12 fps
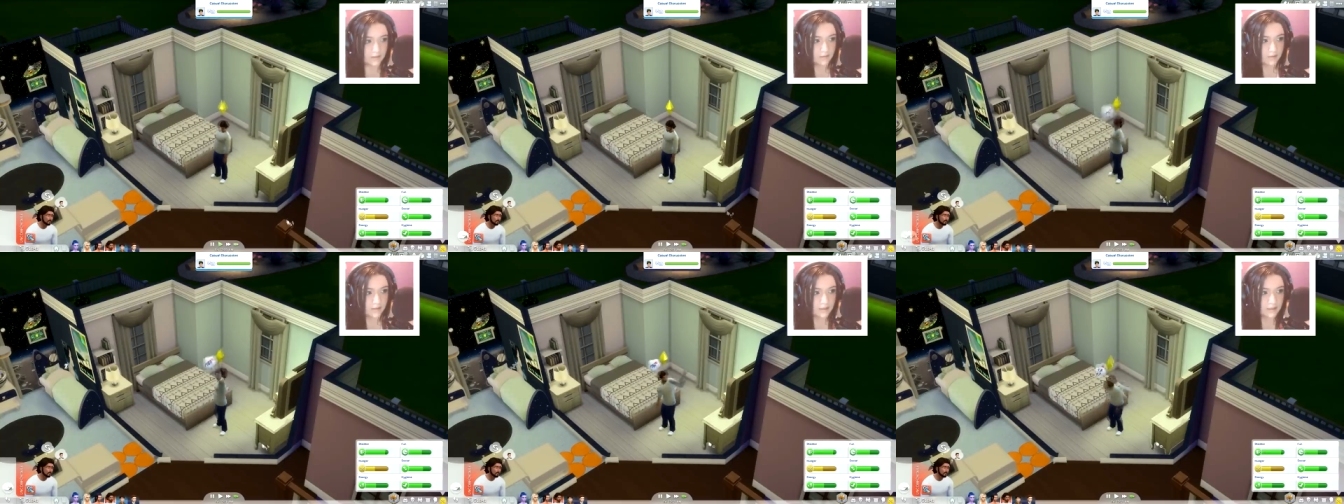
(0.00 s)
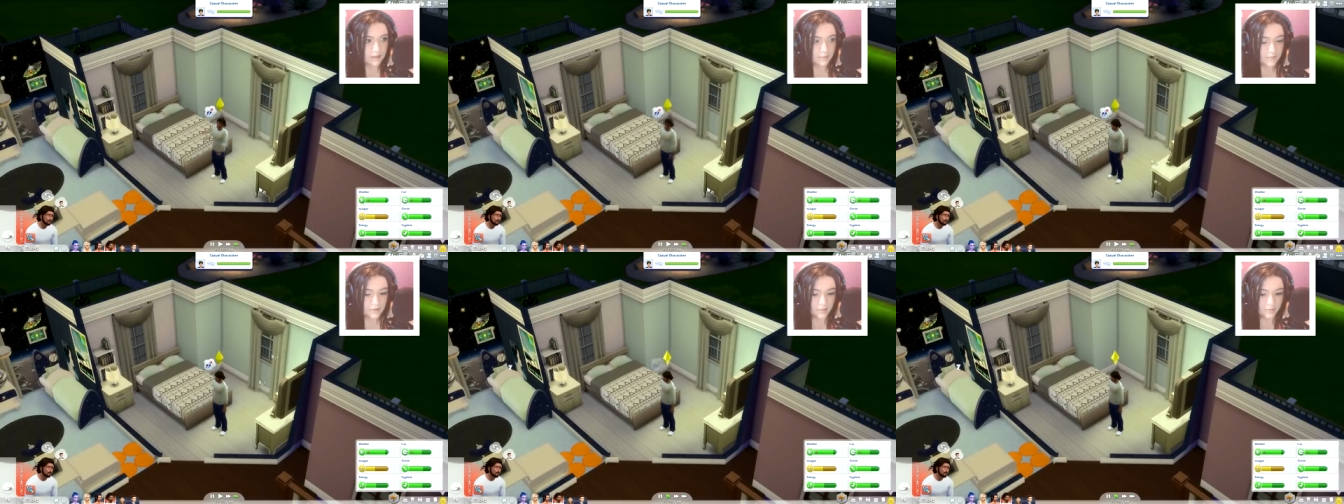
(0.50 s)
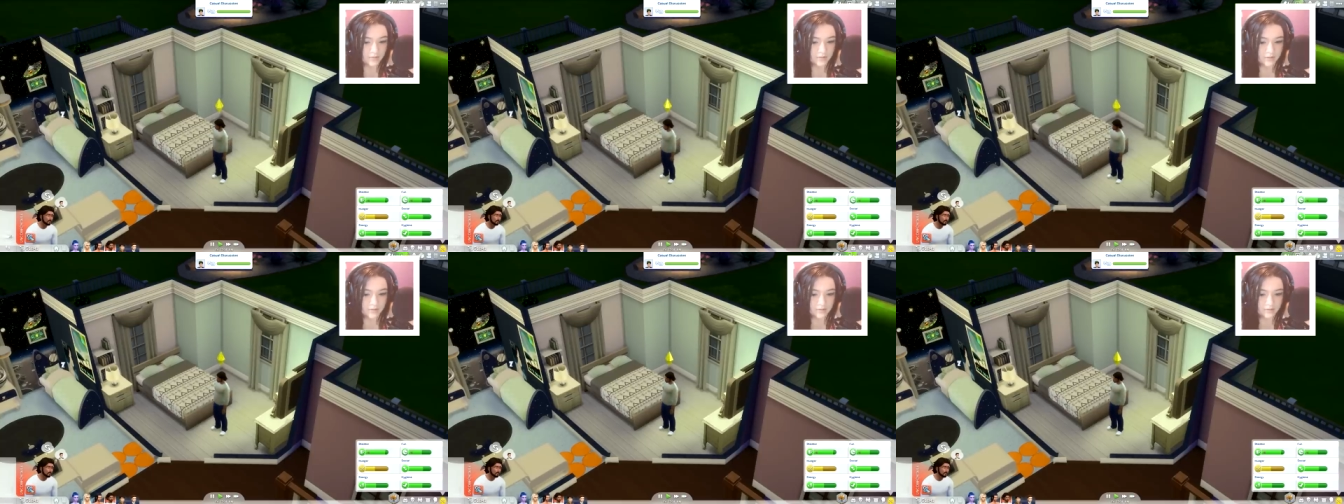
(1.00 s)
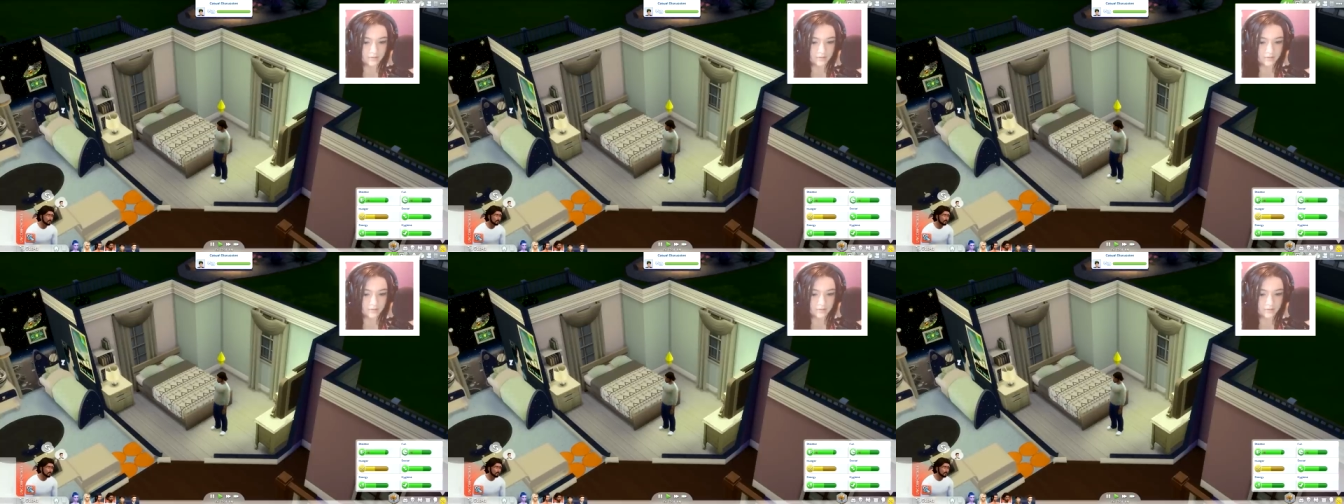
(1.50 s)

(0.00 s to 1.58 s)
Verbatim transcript: Is it really gonna give me troubles?